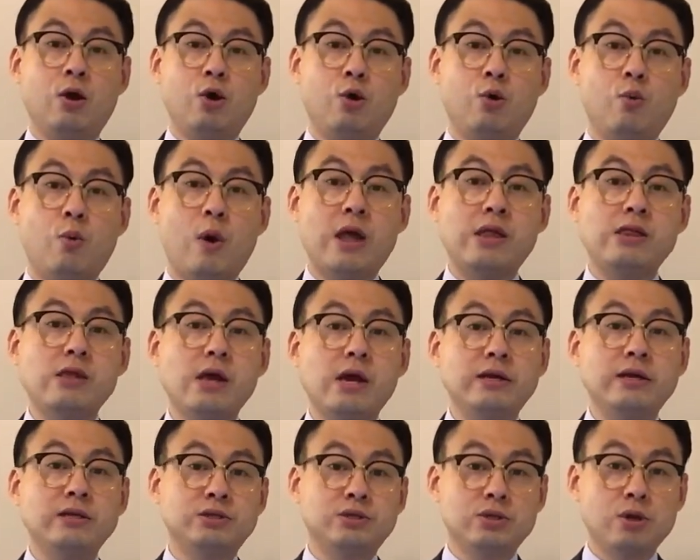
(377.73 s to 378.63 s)
when
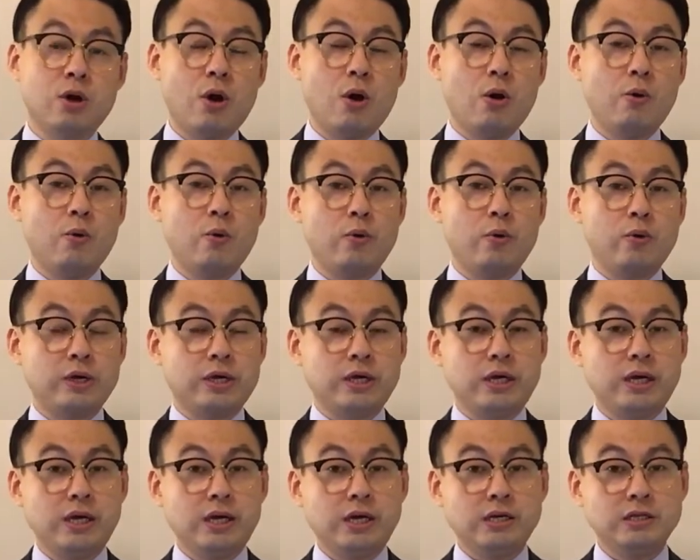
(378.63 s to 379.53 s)
they saw
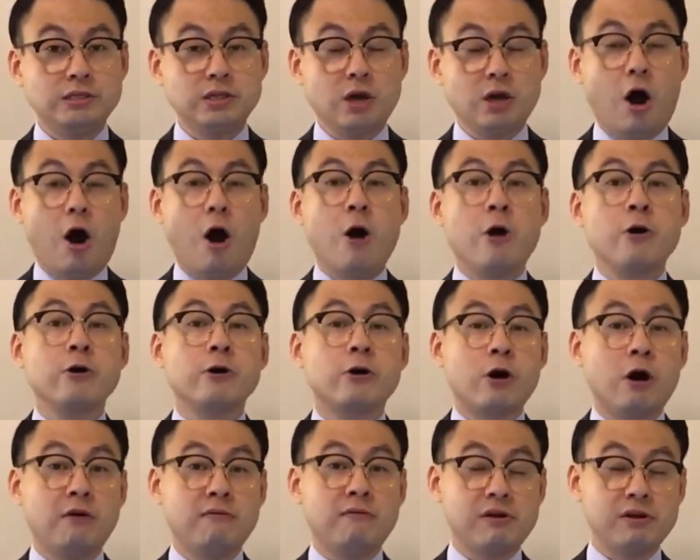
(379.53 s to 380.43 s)
his
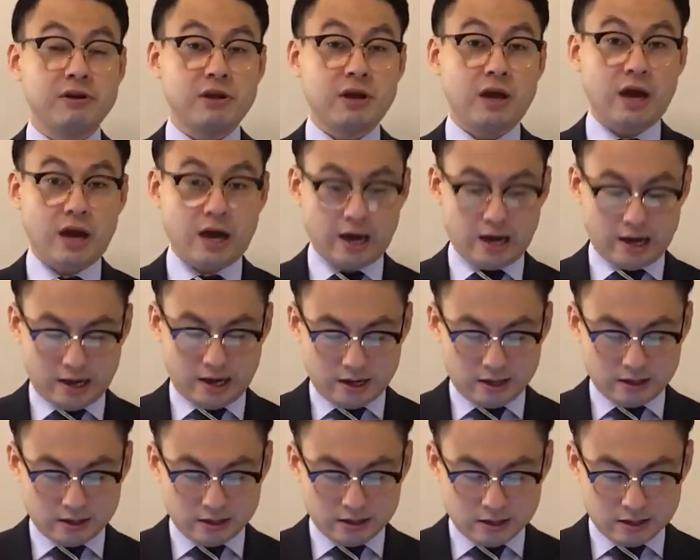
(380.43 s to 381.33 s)
uncovered
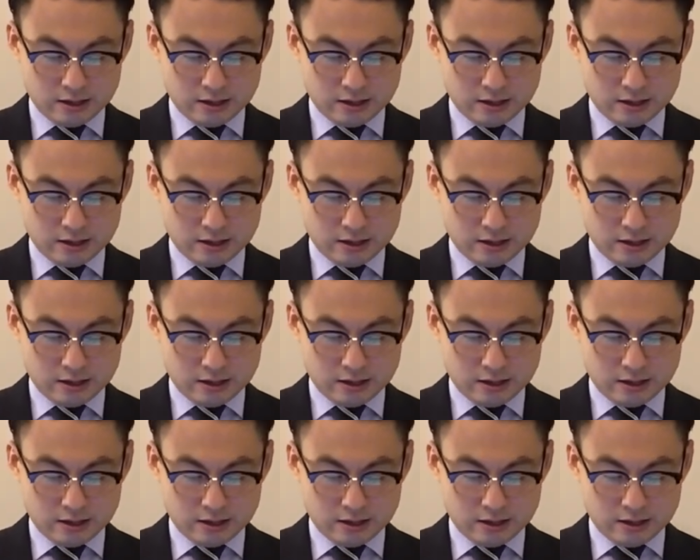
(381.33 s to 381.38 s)
head